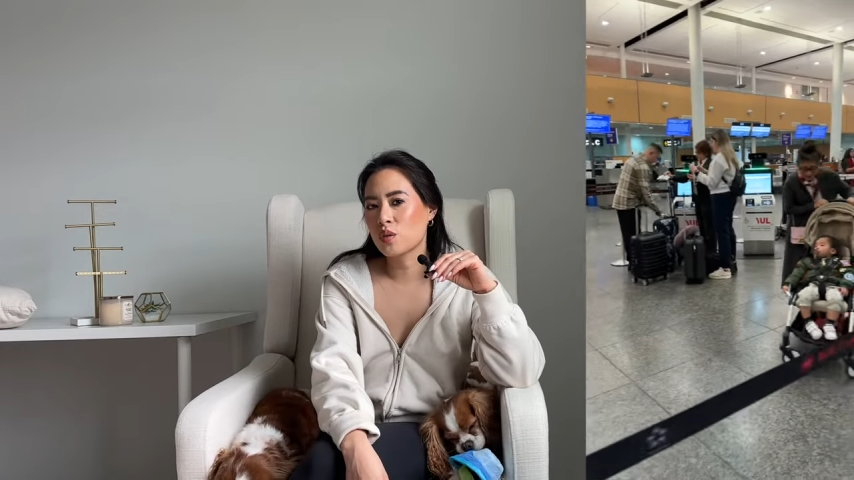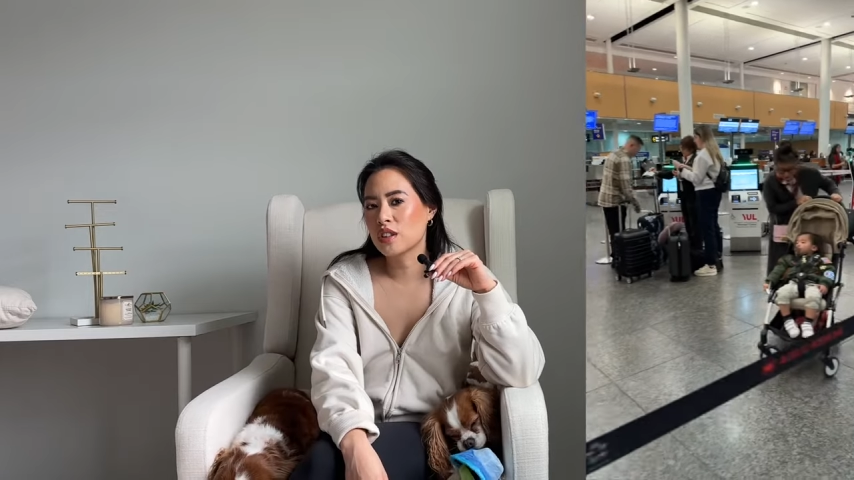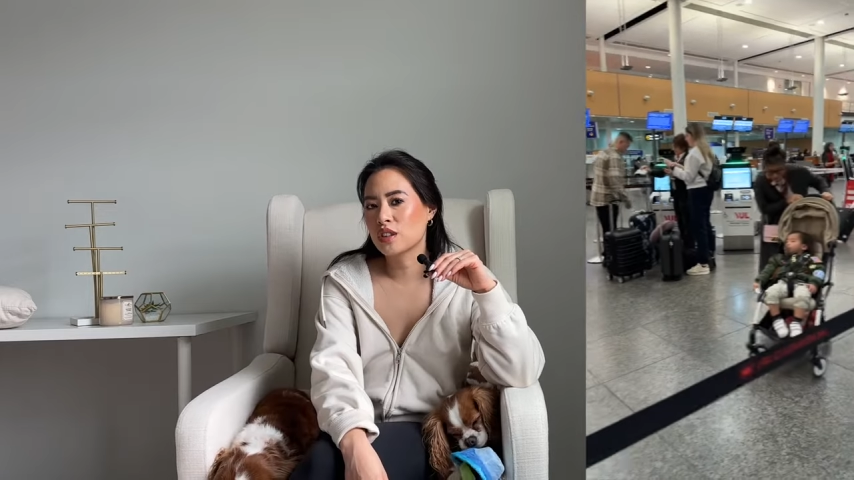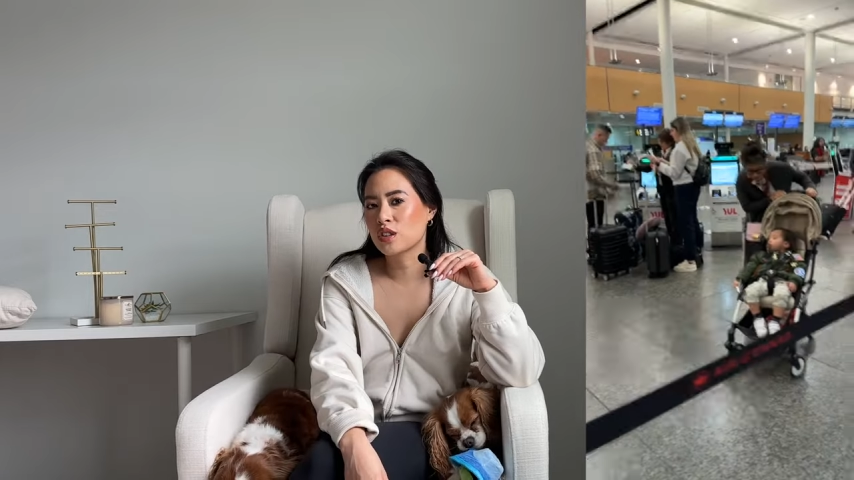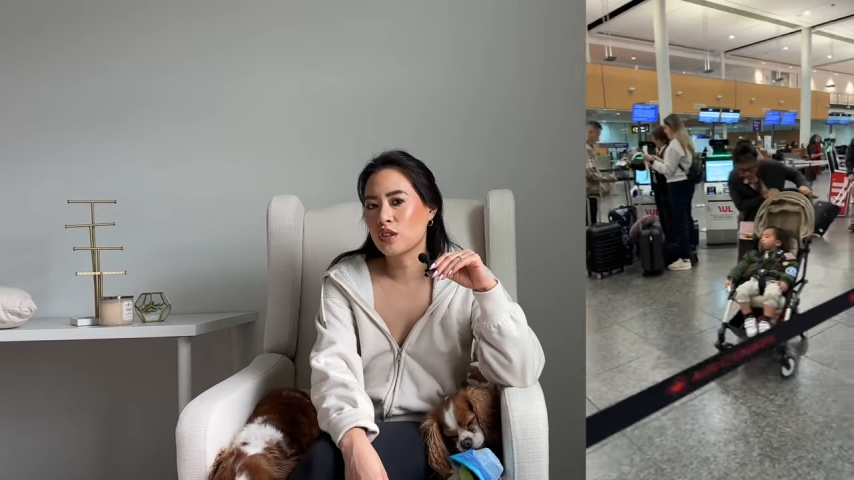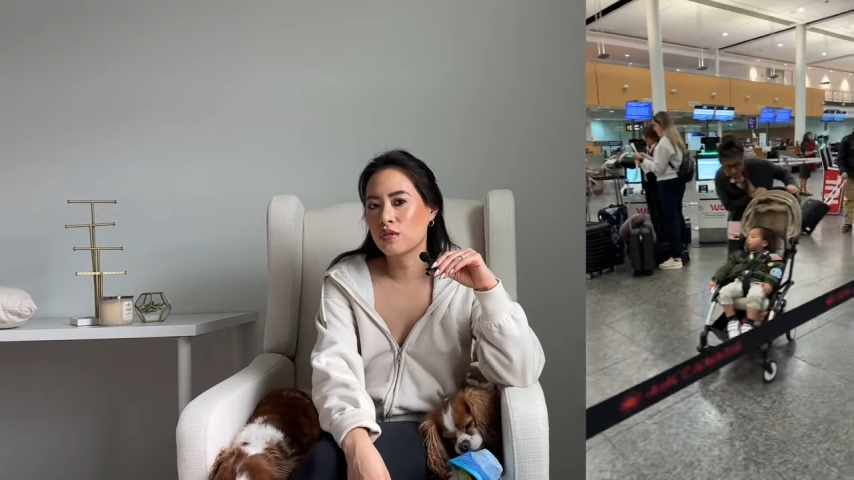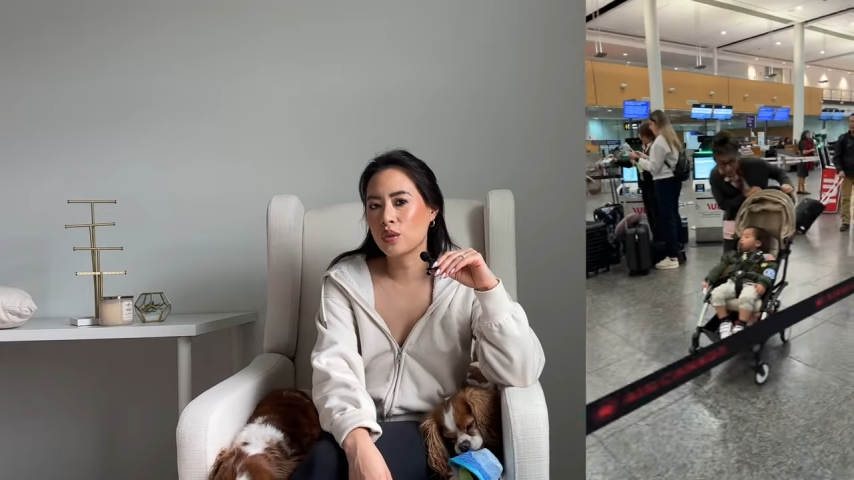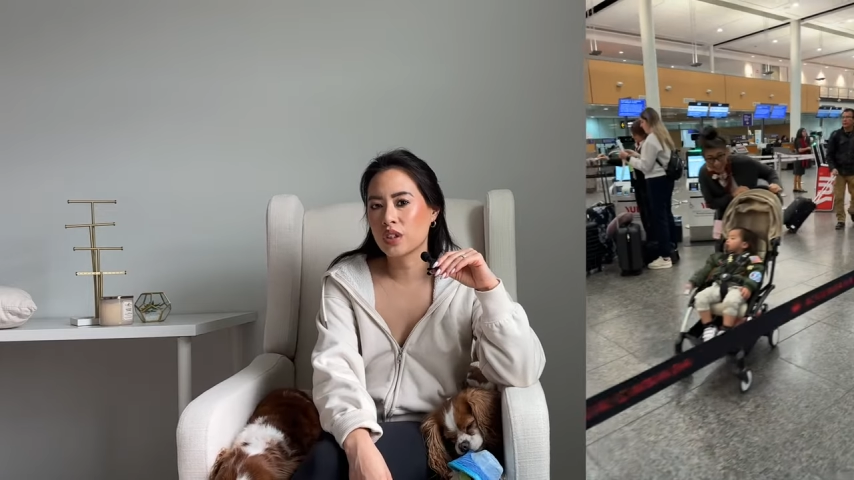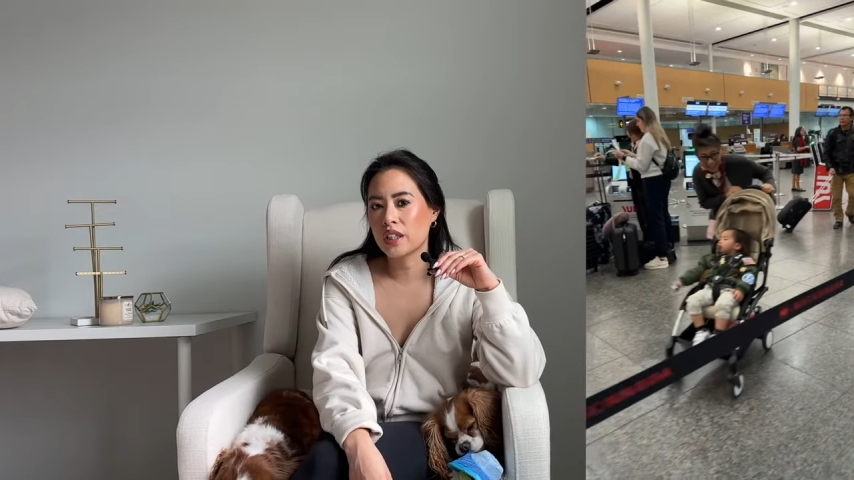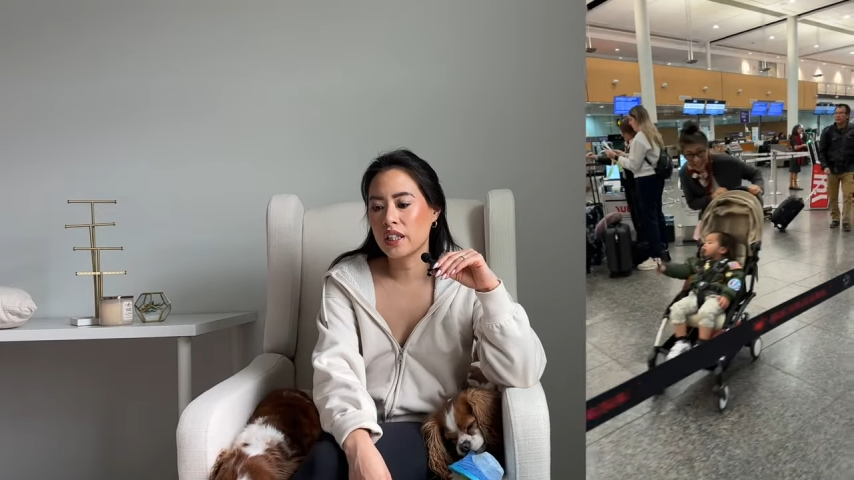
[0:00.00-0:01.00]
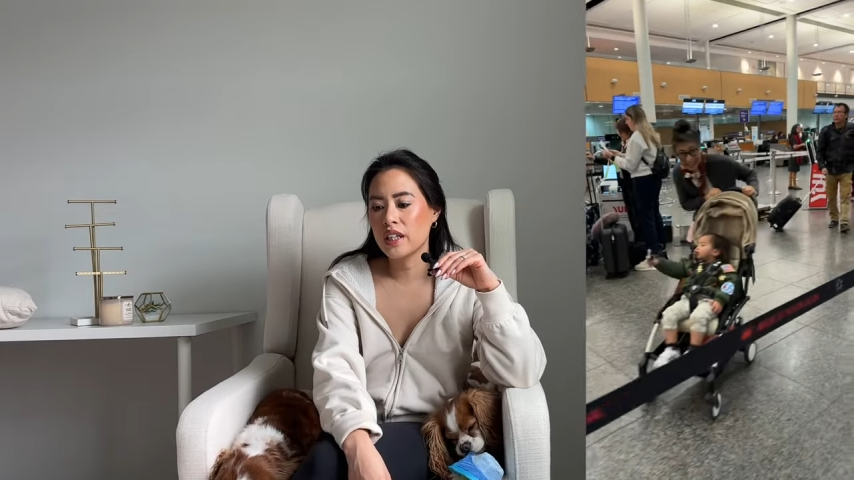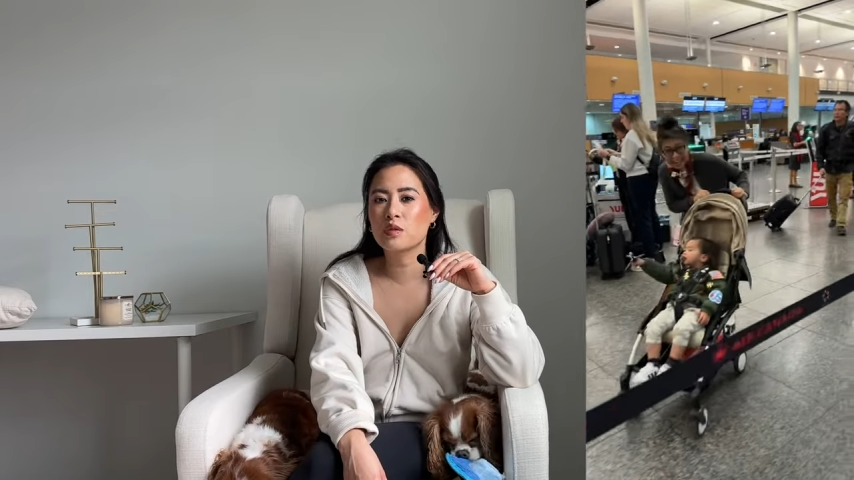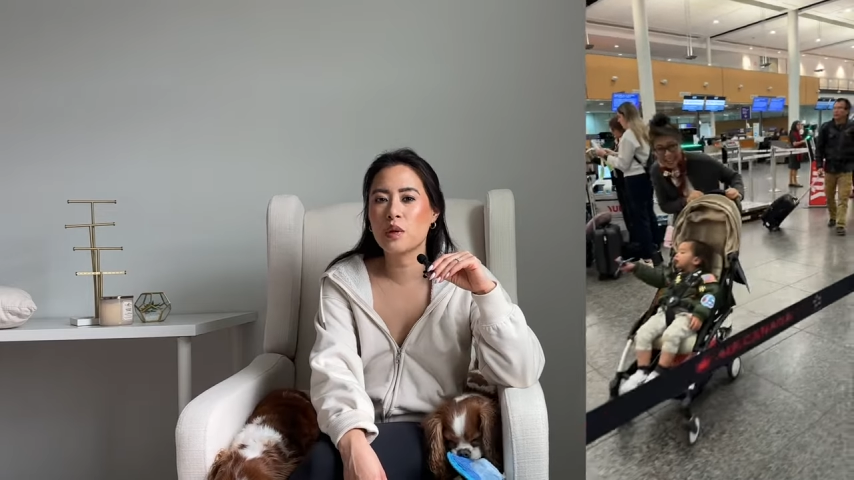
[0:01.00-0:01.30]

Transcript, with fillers: was to Florida.